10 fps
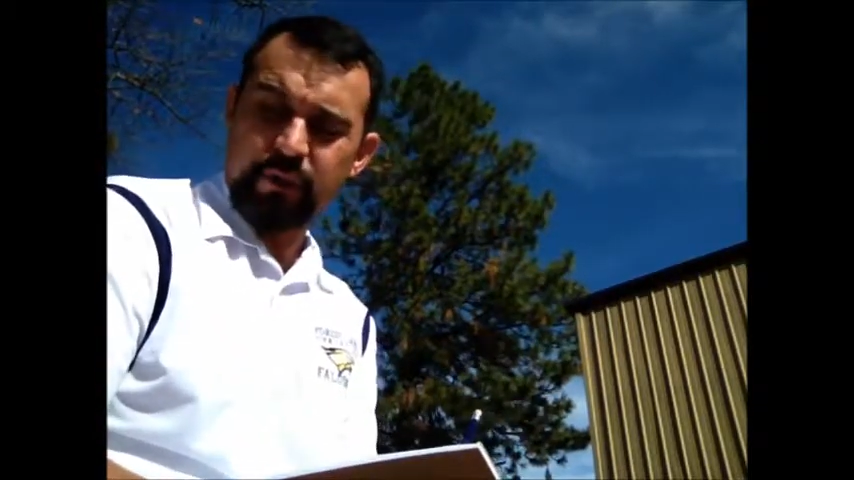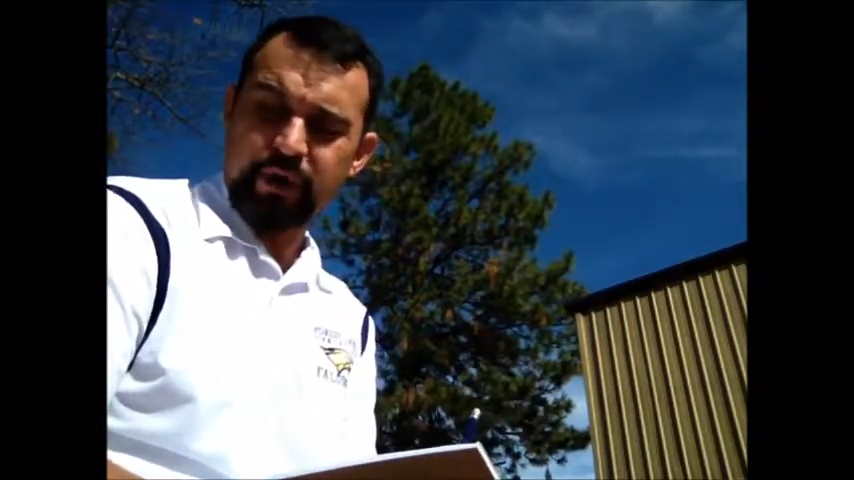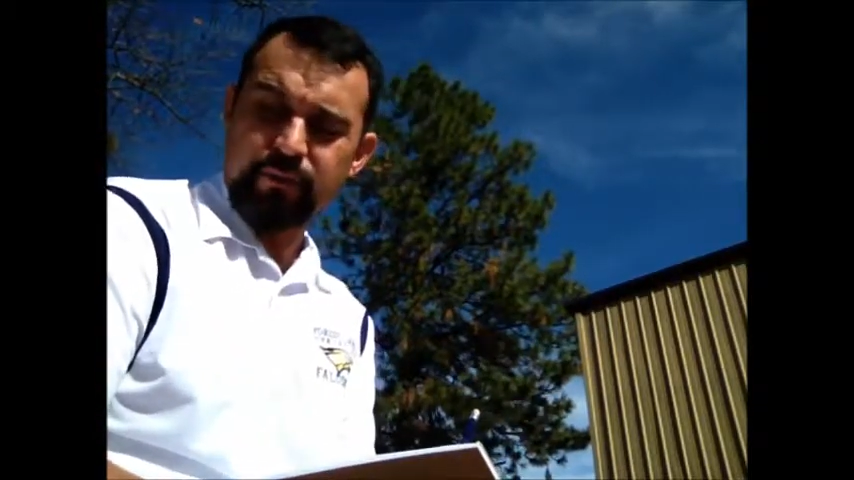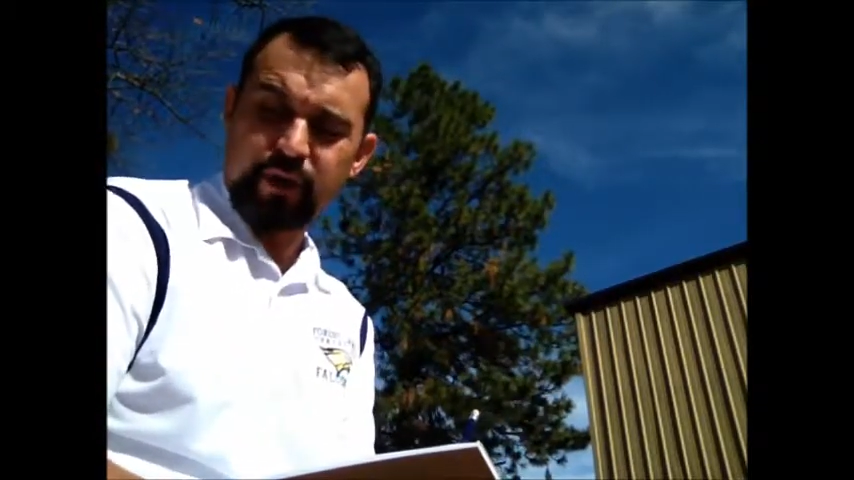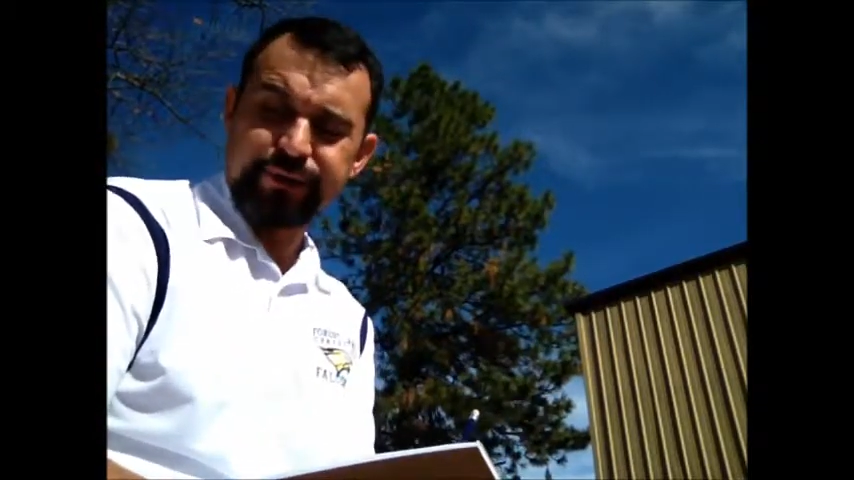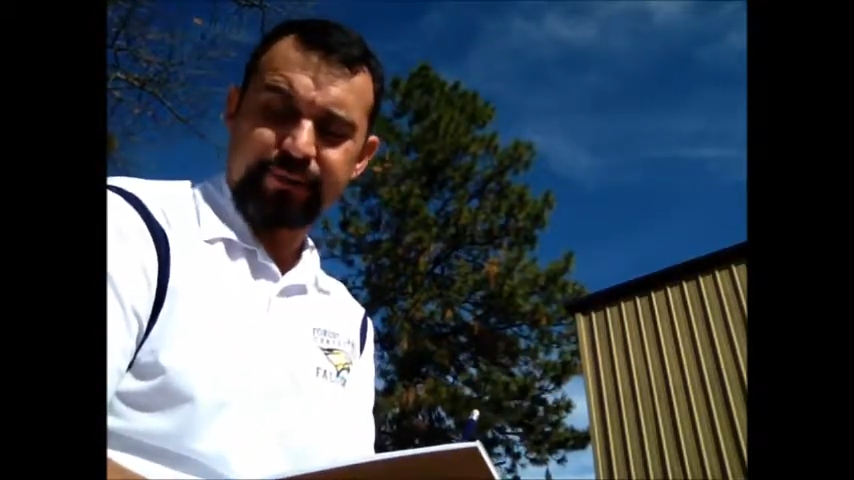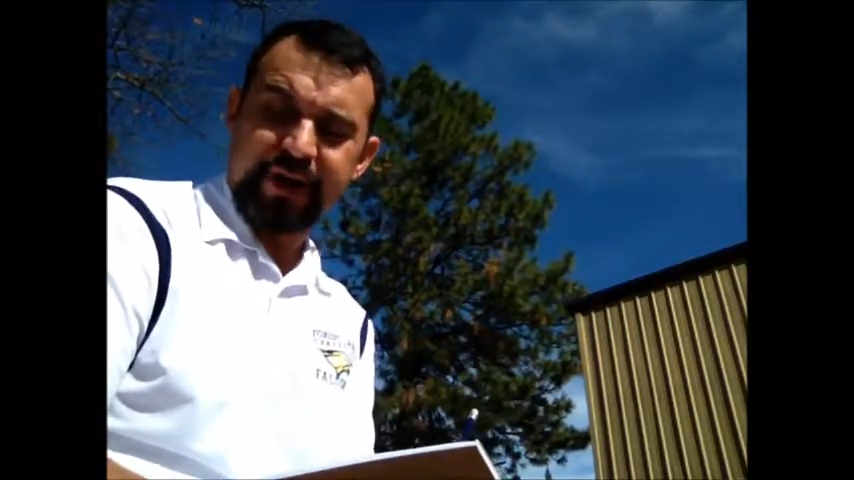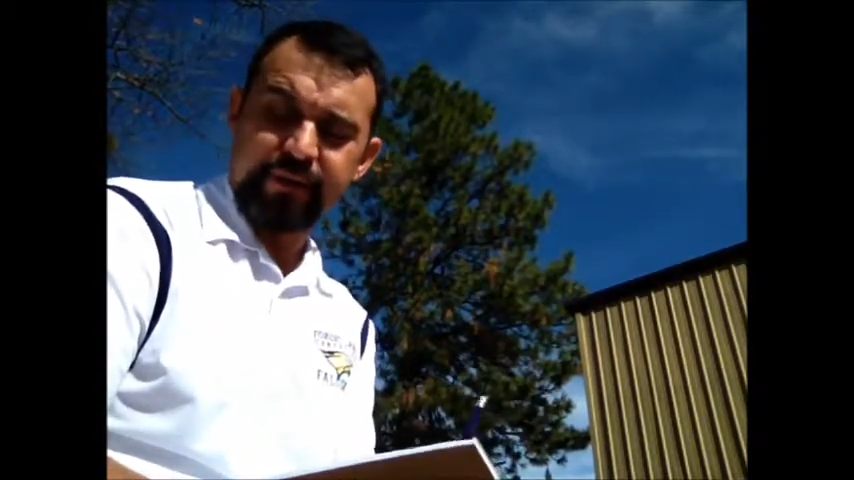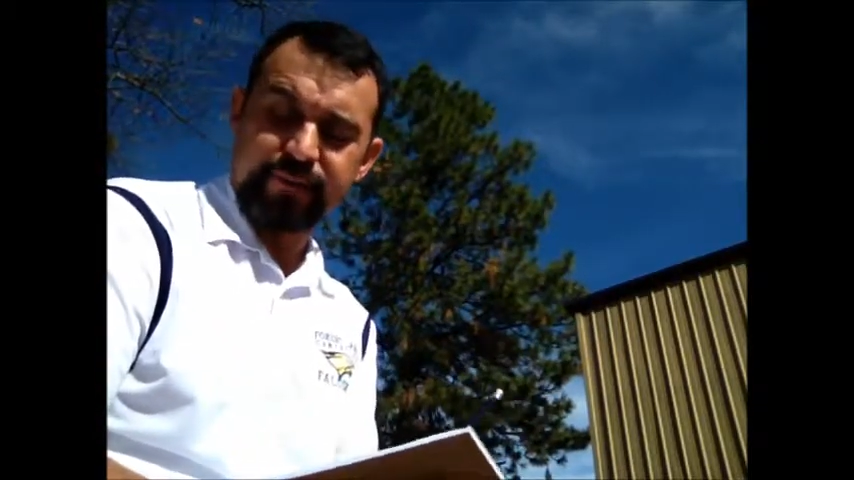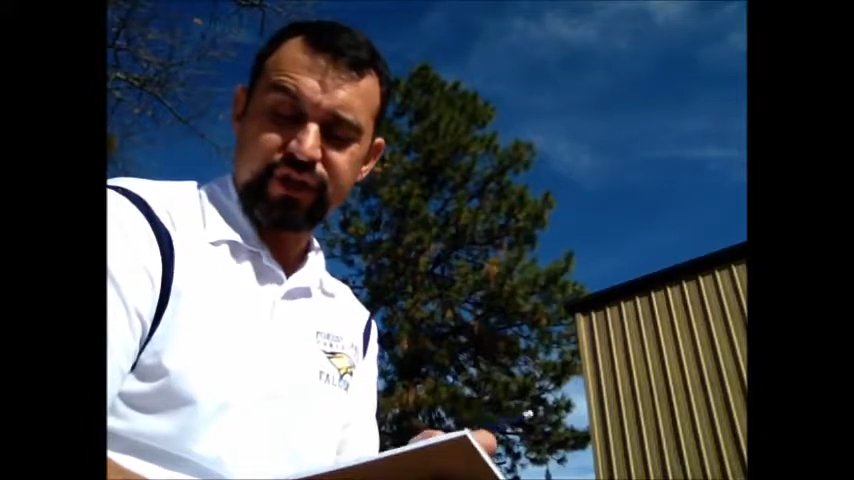We're going to
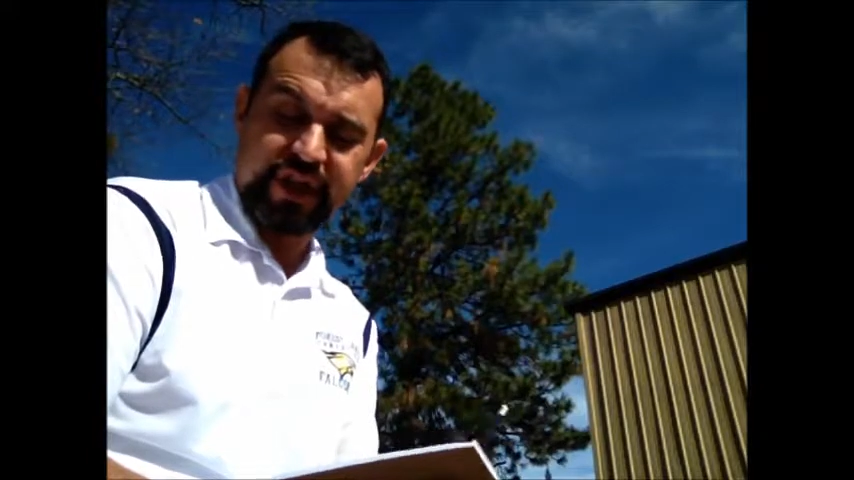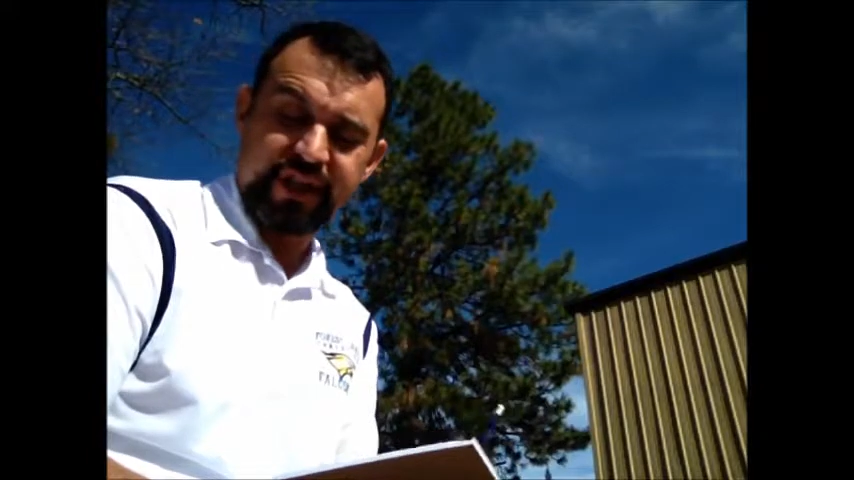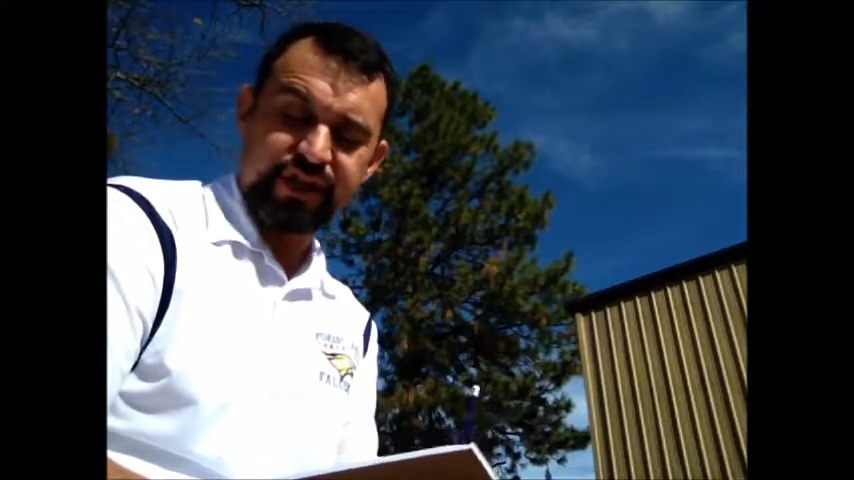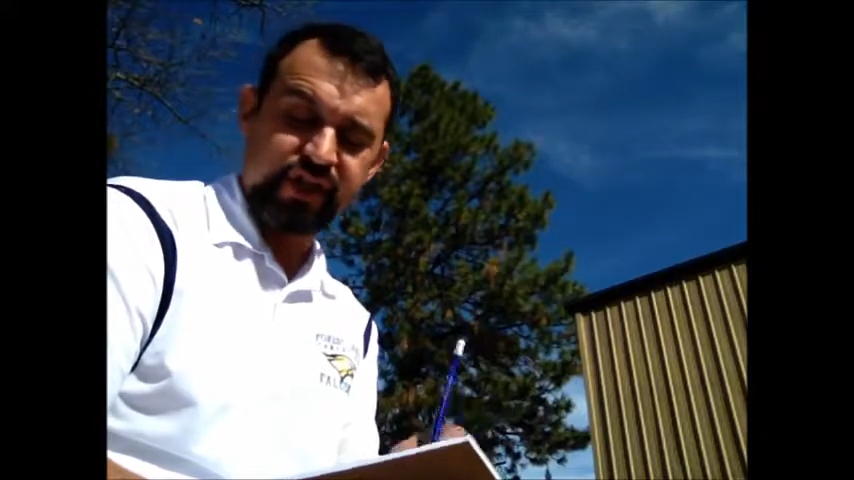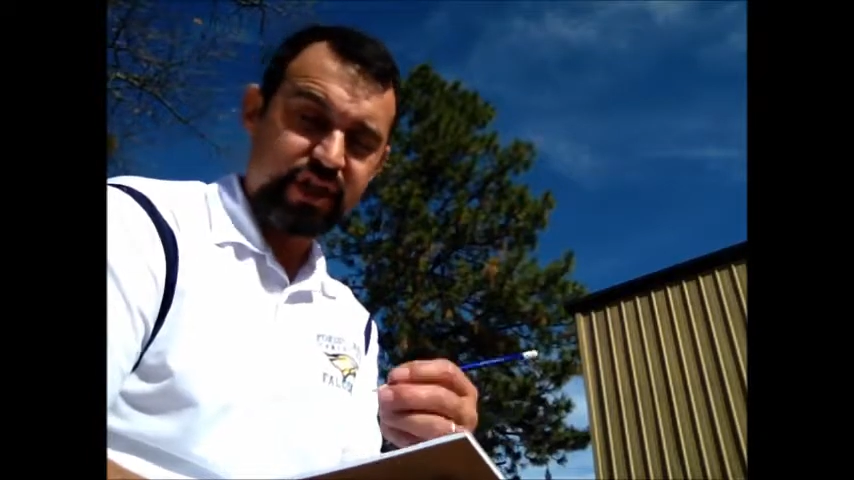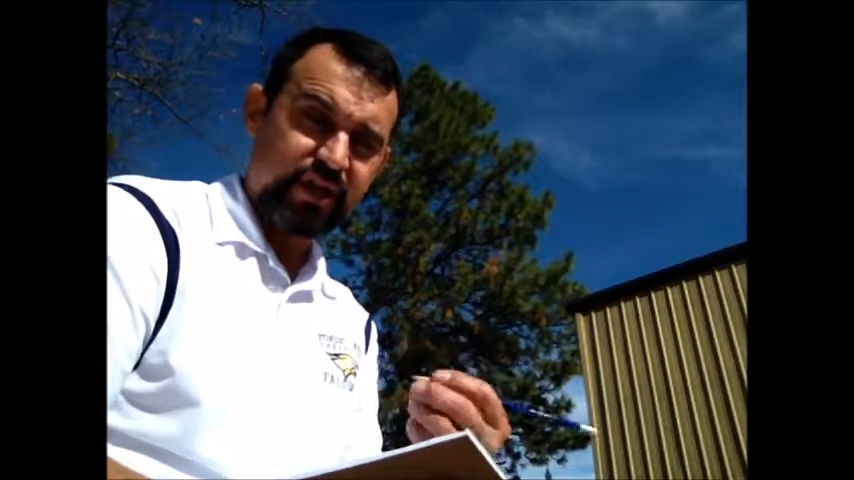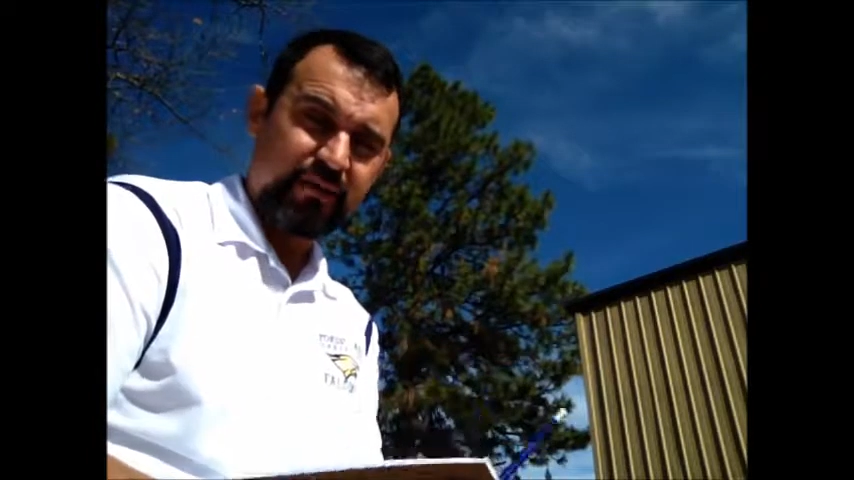multiply the percentage